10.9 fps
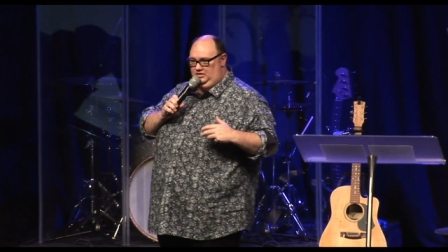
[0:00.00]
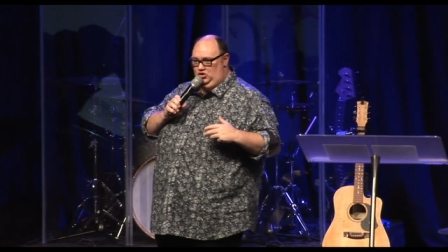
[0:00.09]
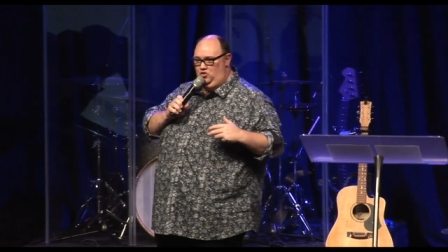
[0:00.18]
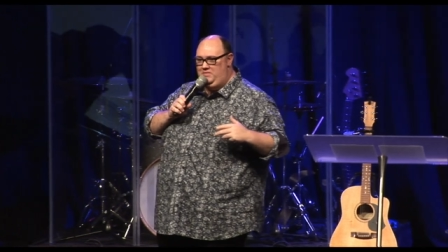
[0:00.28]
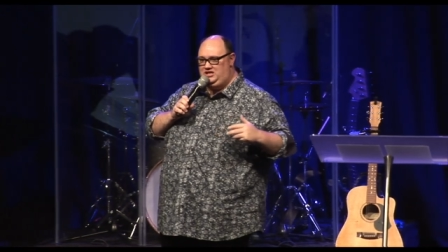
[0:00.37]

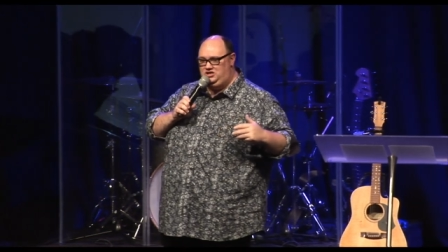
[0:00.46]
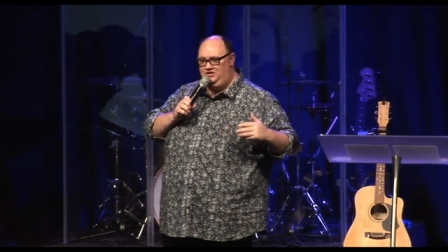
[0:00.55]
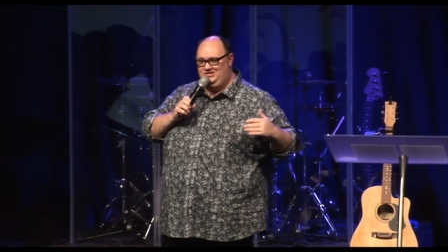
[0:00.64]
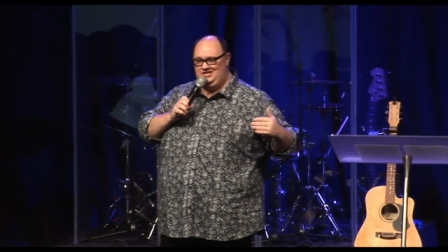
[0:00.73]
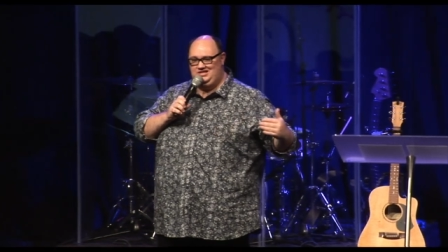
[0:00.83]
You imagine
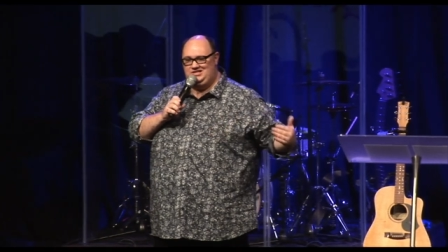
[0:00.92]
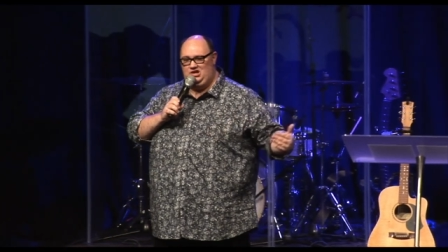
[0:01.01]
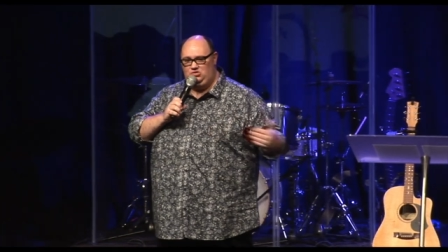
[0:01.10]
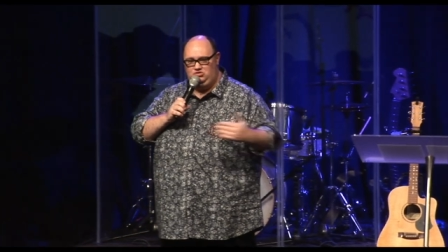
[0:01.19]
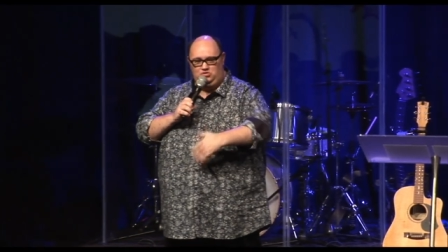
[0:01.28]
if six
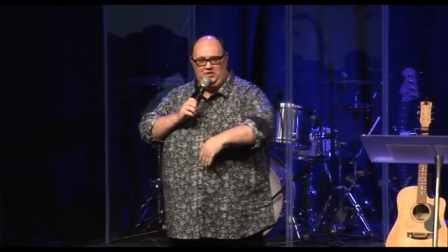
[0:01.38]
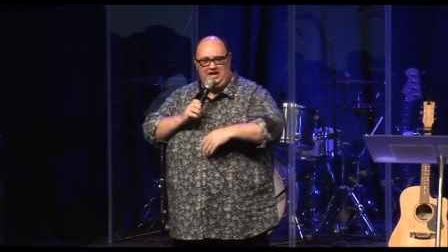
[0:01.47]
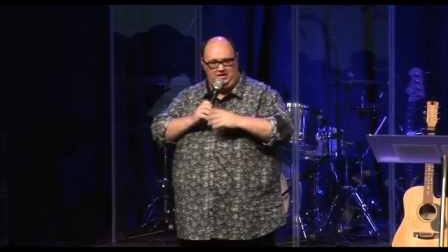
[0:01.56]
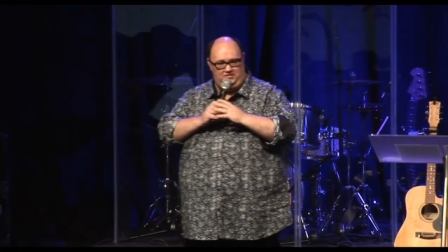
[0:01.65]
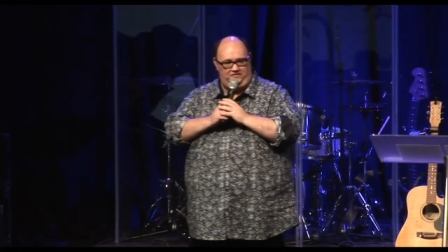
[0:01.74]
soldiers went
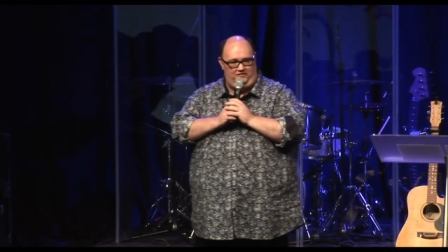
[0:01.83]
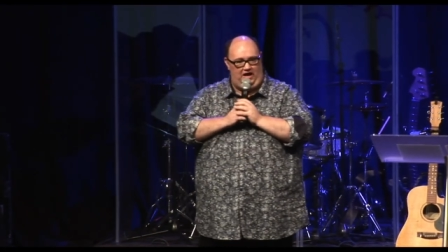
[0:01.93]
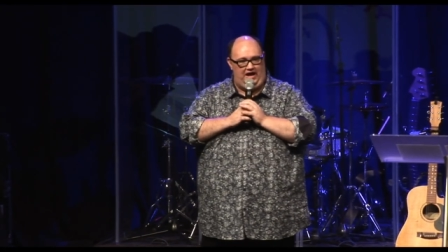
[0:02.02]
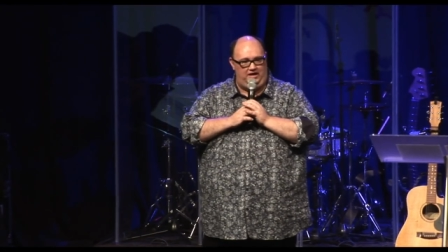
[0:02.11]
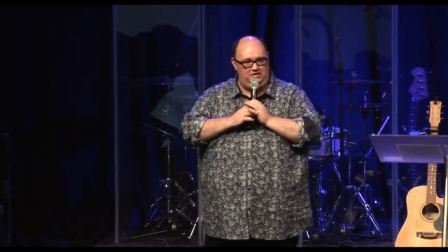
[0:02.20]
out to
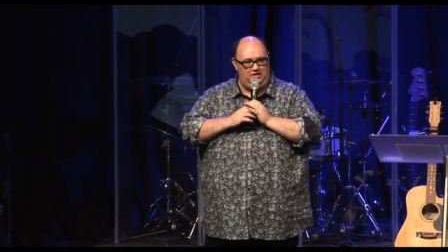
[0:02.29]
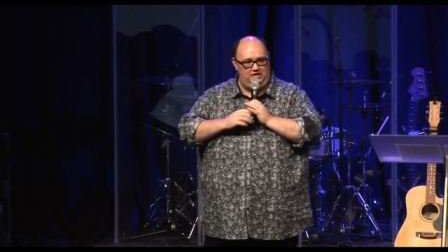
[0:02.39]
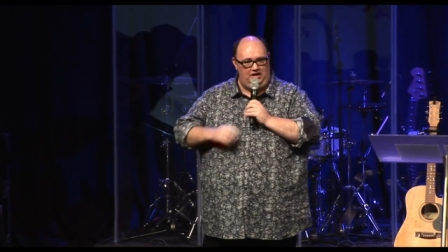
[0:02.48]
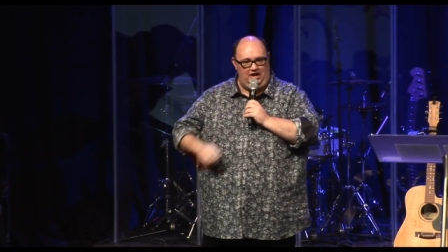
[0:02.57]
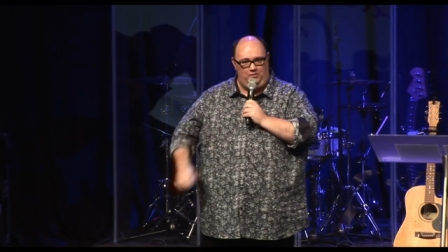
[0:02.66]
fight
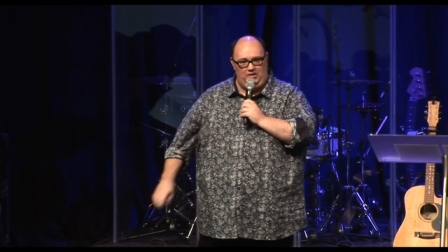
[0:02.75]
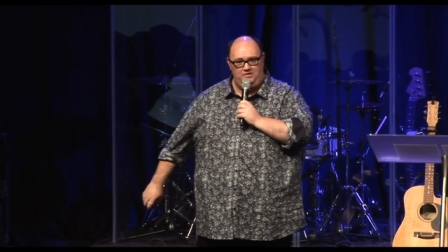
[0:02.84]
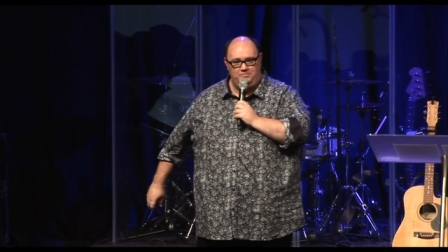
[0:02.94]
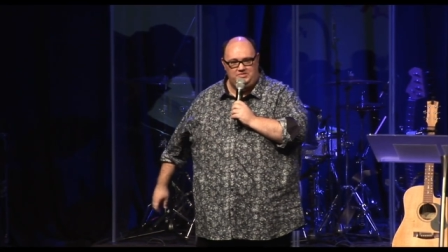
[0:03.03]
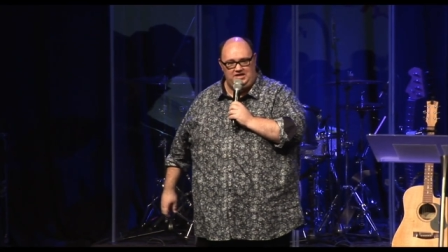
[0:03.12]
and one
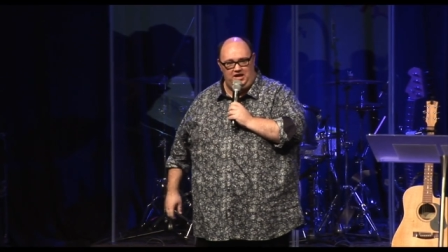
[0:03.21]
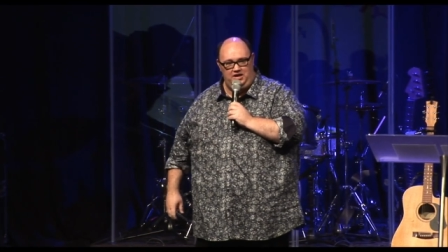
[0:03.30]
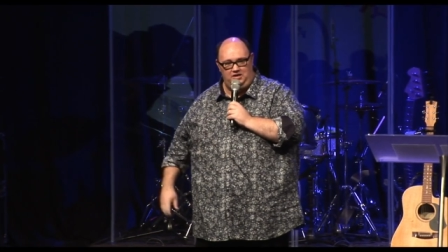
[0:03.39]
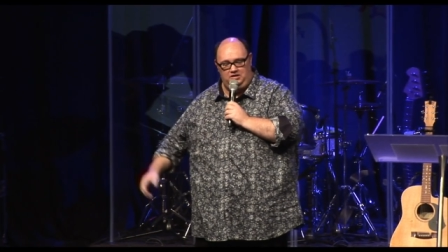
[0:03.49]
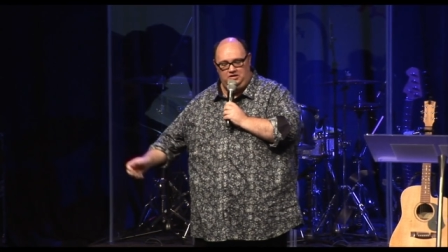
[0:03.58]
of them
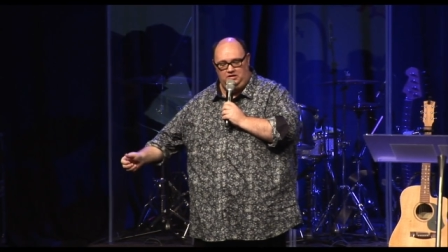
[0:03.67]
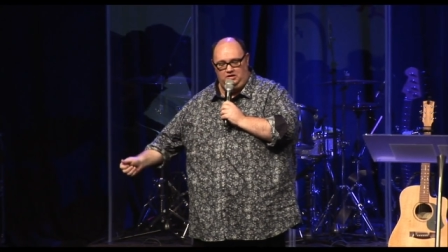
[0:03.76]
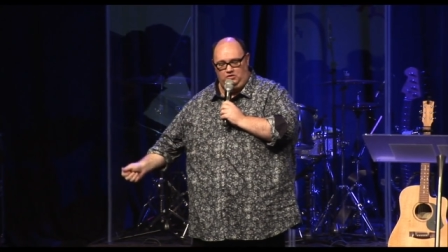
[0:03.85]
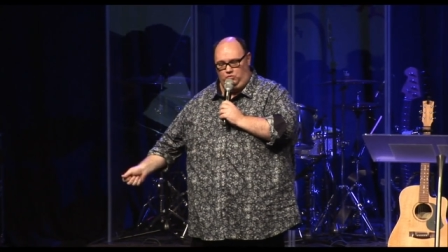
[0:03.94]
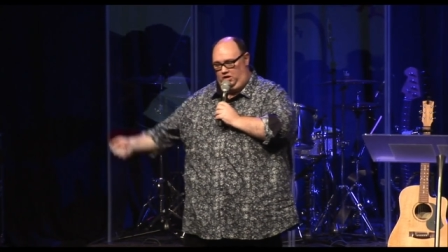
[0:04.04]
said,
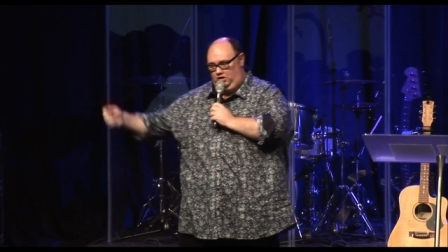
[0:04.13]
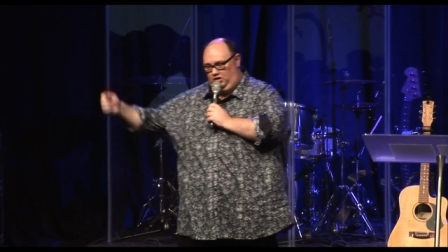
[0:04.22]
Well,